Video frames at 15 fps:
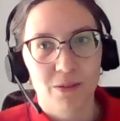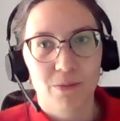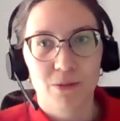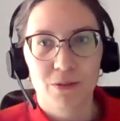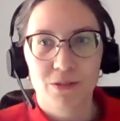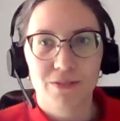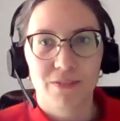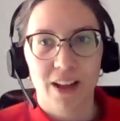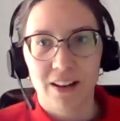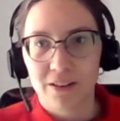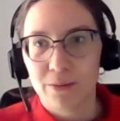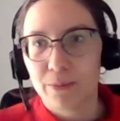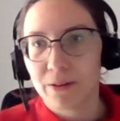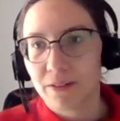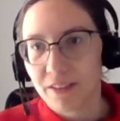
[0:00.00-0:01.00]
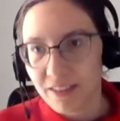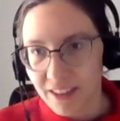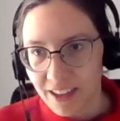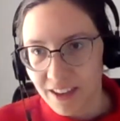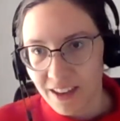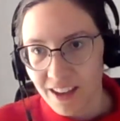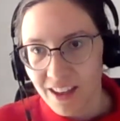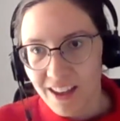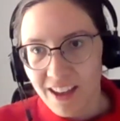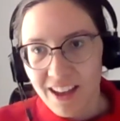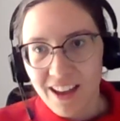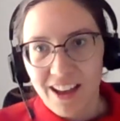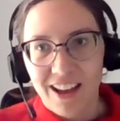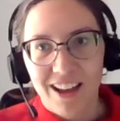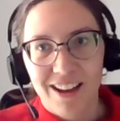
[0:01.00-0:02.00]
on the most valuable thing
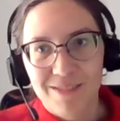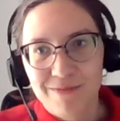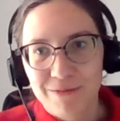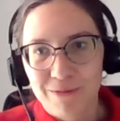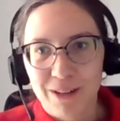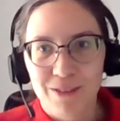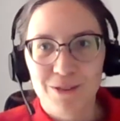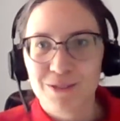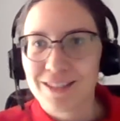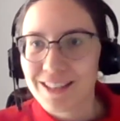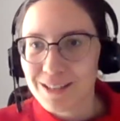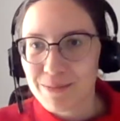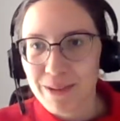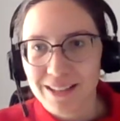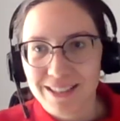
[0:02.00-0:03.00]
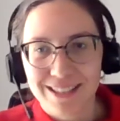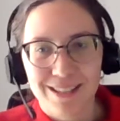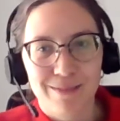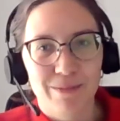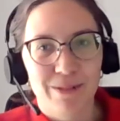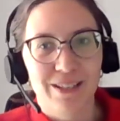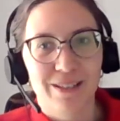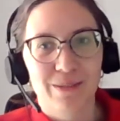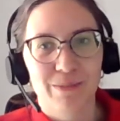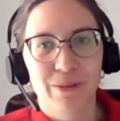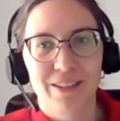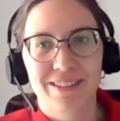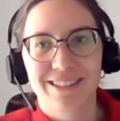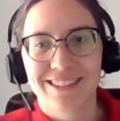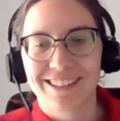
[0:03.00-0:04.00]
um, while those things might seem a little
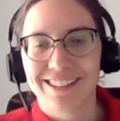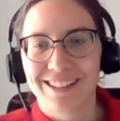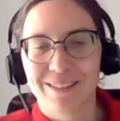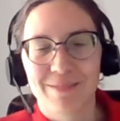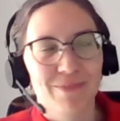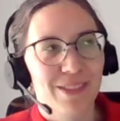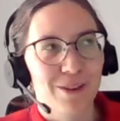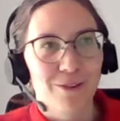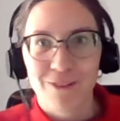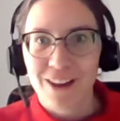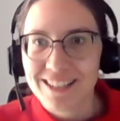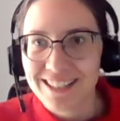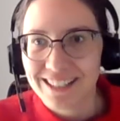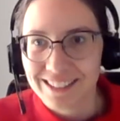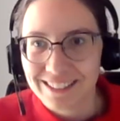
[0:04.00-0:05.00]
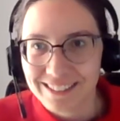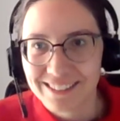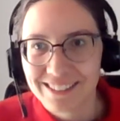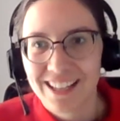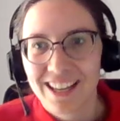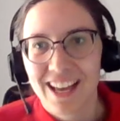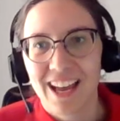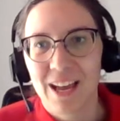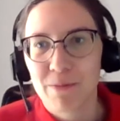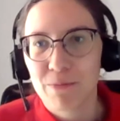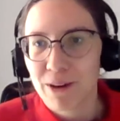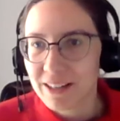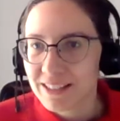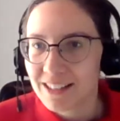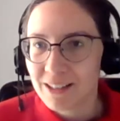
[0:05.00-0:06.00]
bit um, theoretical uh,
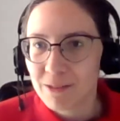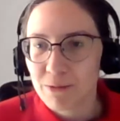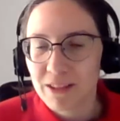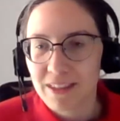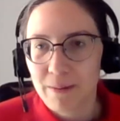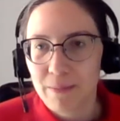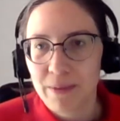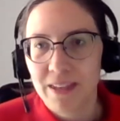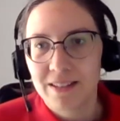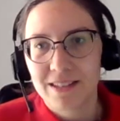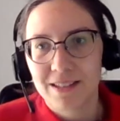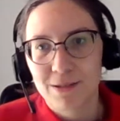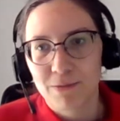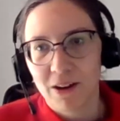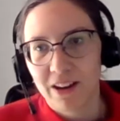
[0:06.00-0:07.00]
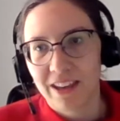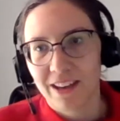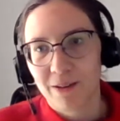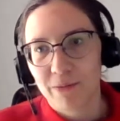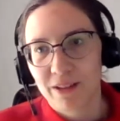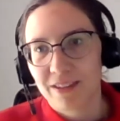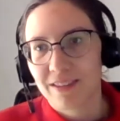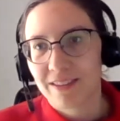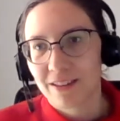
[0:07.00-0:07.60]
practically what that means is working with